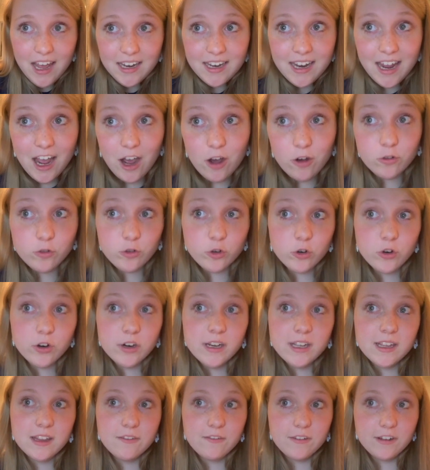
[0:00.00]
Now,
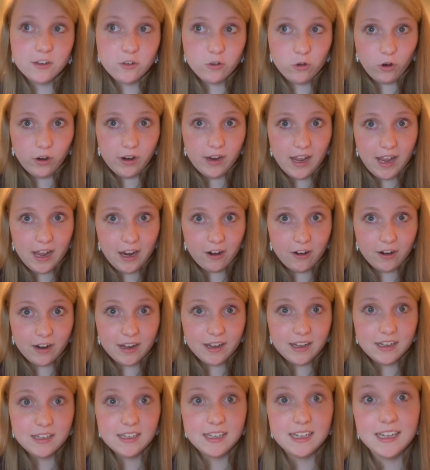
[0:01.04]
during the Victoria
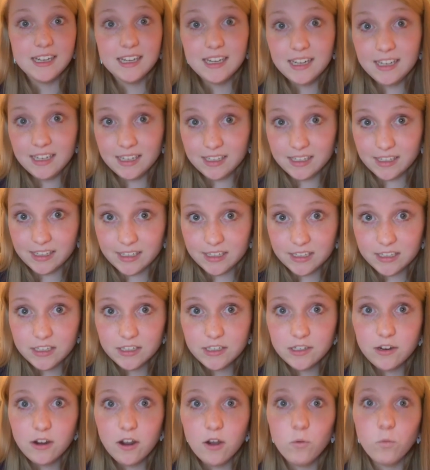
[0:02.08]
era,
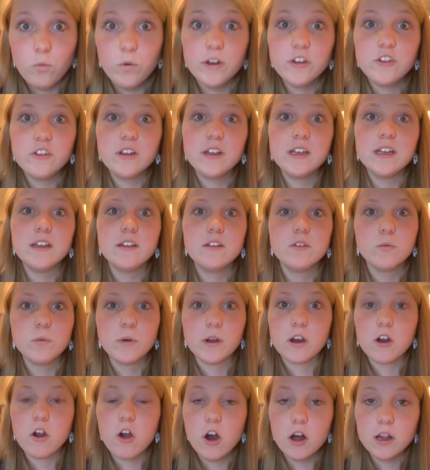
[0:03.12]
England, which is
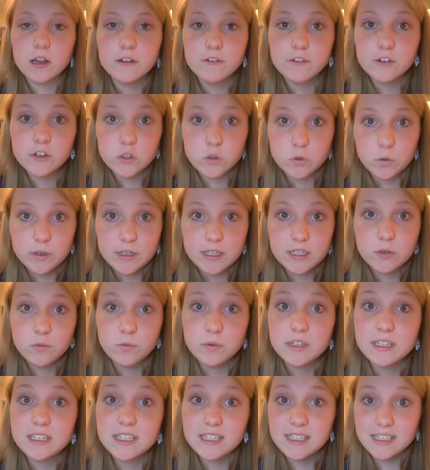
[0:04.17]
where Oliver Twist
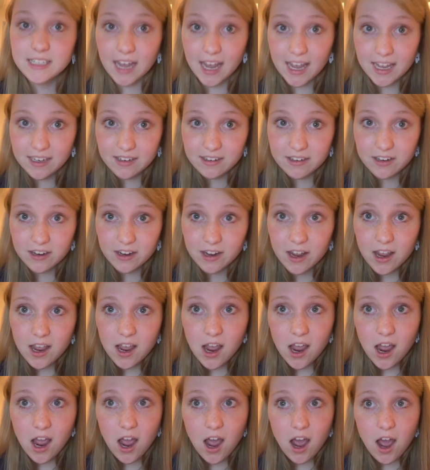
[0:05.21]
was set,
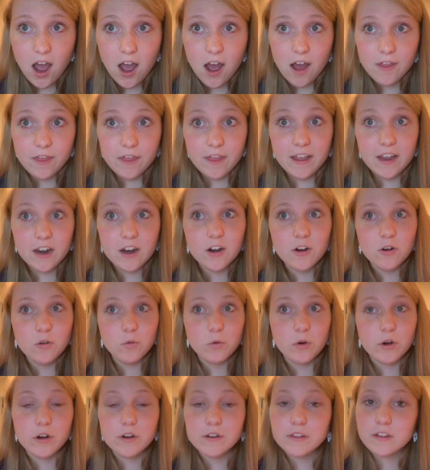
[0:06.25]
there
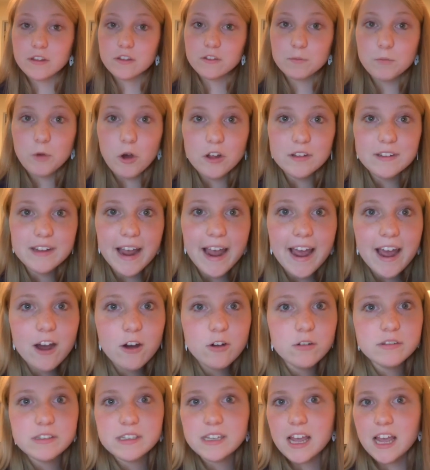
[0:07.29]
were the small
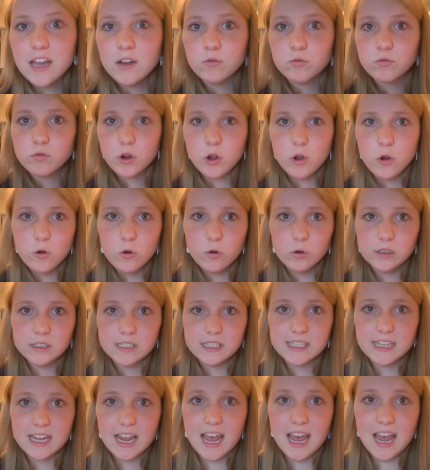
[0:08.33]
towns and
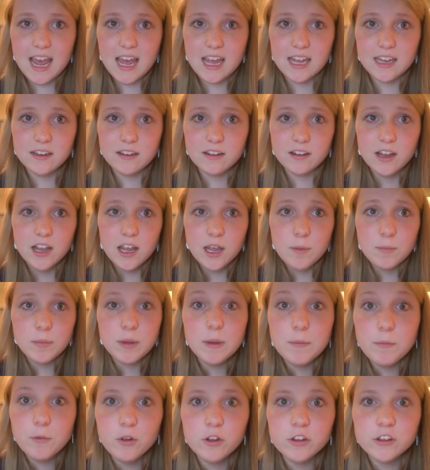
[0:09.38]
roads and
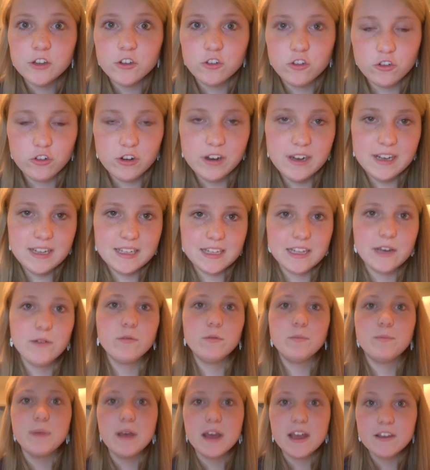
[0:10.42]
people on the streets that
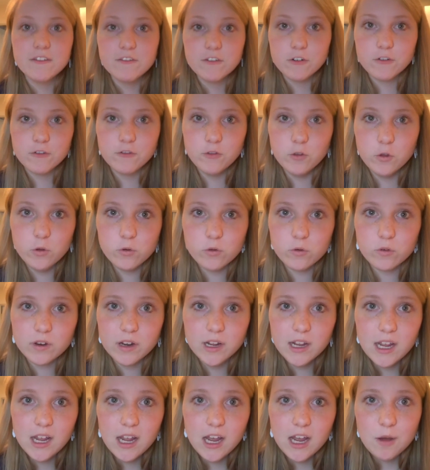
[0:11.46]
would beg for food,
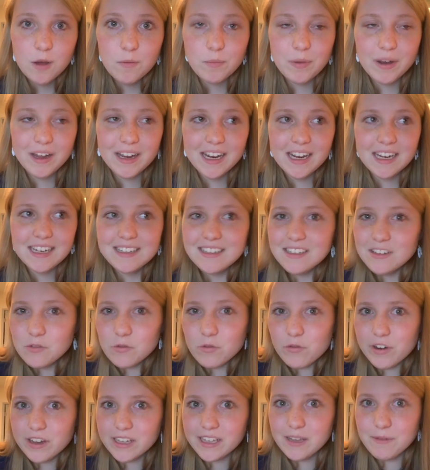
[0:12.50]
but it didn't
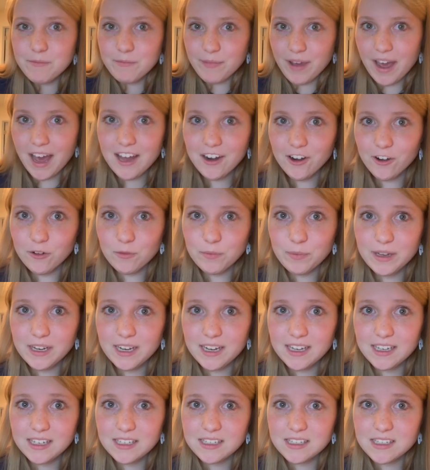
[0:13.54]
really matter
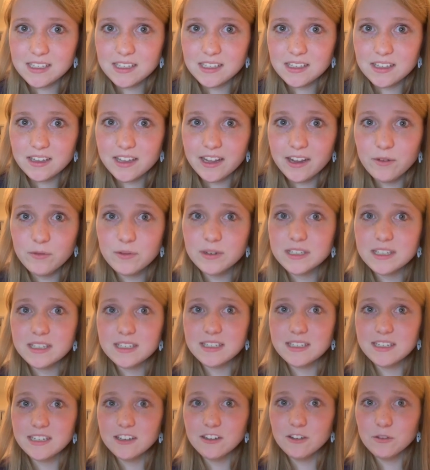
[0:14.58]
because they would
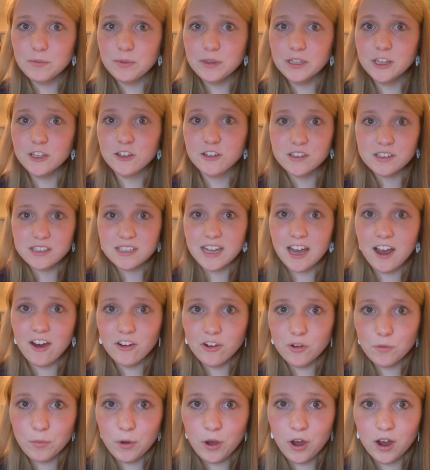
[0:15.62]
still be looked
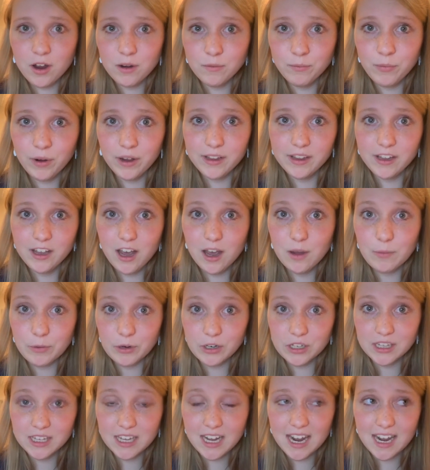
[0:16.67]
down upon by the
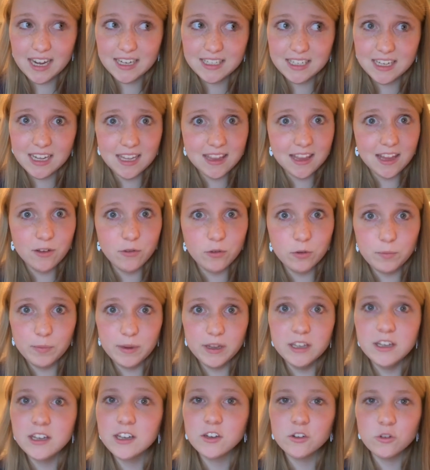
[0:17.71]
upper class and they would
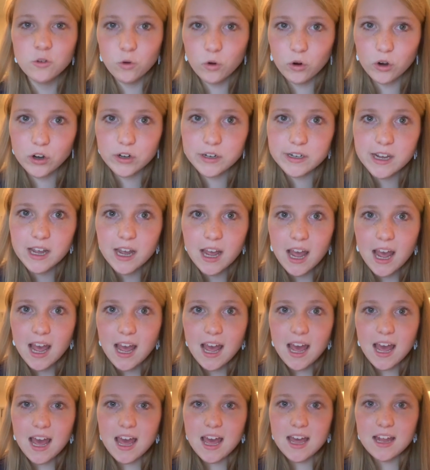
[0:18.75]
be ignored
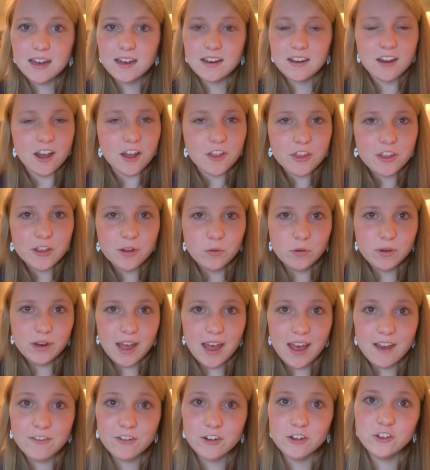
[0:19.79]
and nothing would
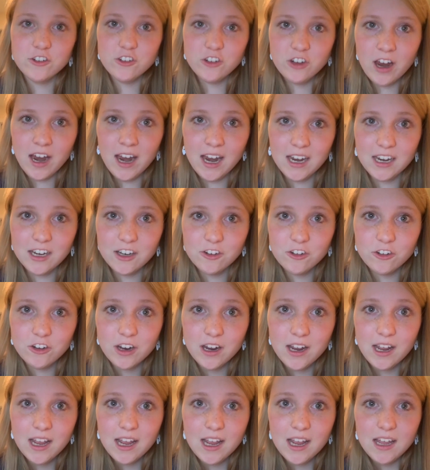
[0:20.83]
ever change.
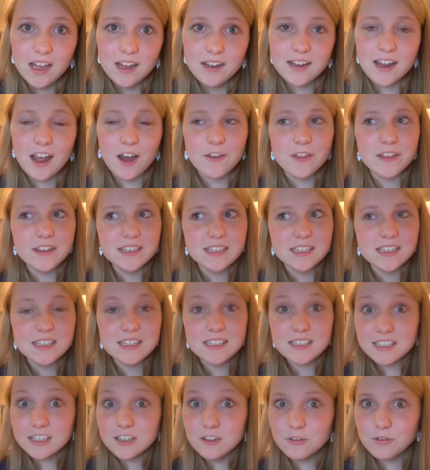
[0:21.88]
Now, this is
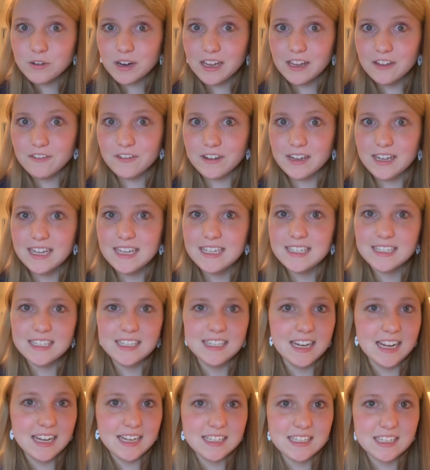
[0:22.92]
still relevant in
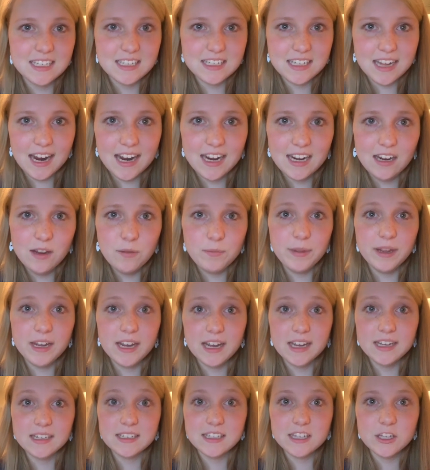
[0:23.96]
today's society
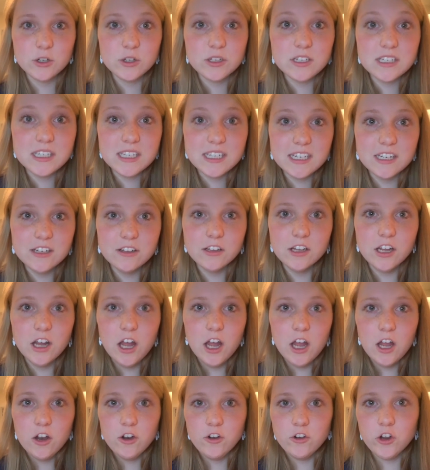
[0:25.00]
because there's still
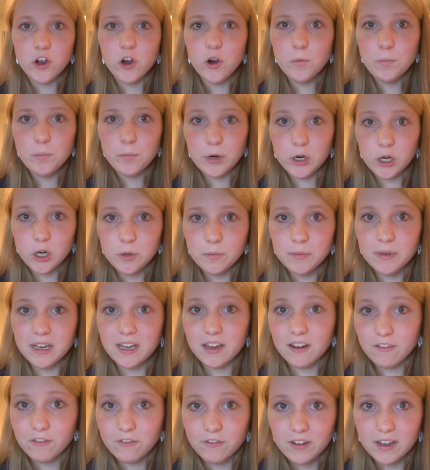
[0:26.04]
no
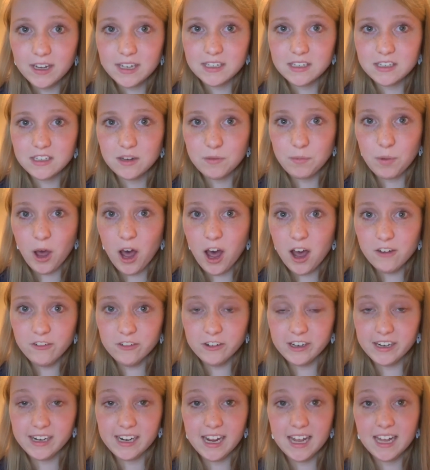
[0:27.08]
permanent fix to
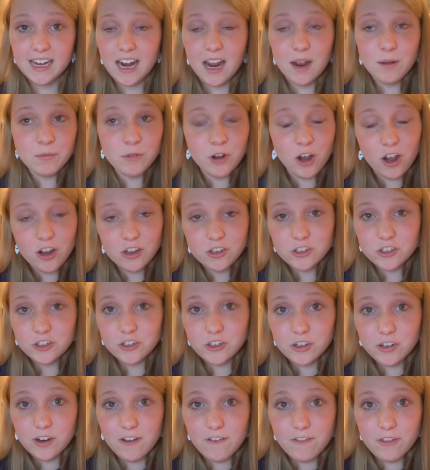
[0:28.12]
poverty, and I'm not
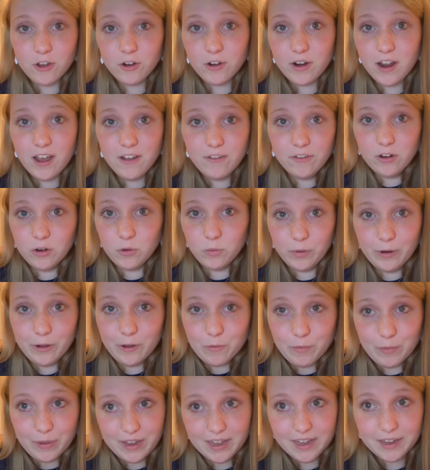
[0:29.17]
sure if there ever
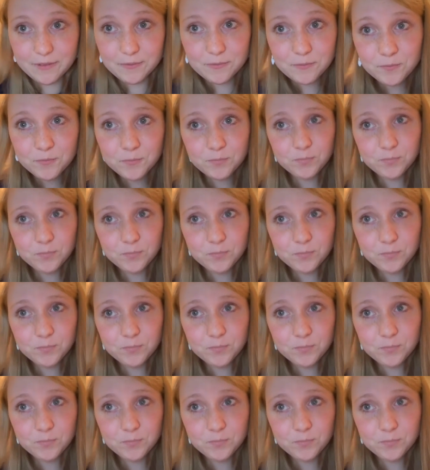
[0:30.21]
will be.